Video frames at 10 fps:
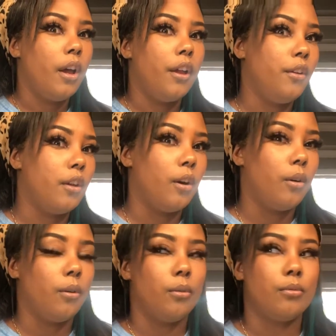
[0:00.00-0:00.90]
you
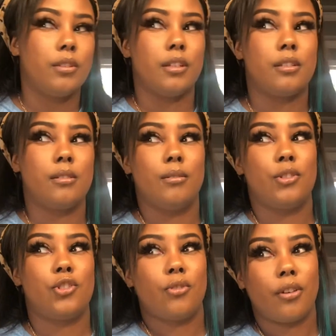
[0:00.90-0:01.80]
know, just
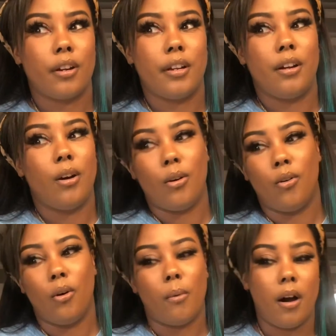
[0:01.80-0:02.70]
short,
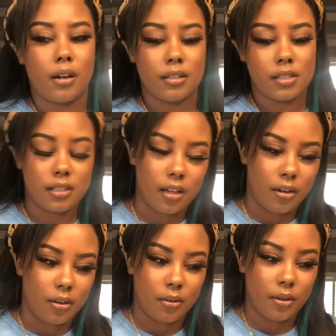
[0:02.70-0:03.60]
old, walking
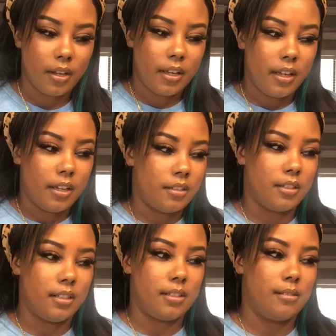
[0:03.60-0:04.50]
slow,
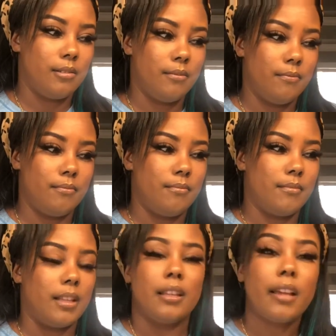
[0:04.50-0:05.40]
just
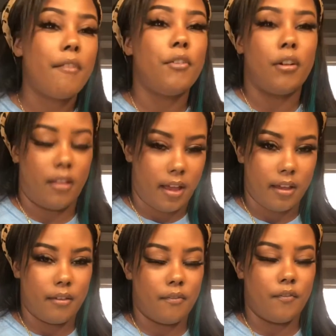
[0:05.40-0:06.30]
they live their
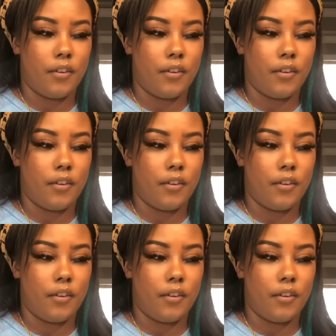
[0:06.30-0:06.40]
life.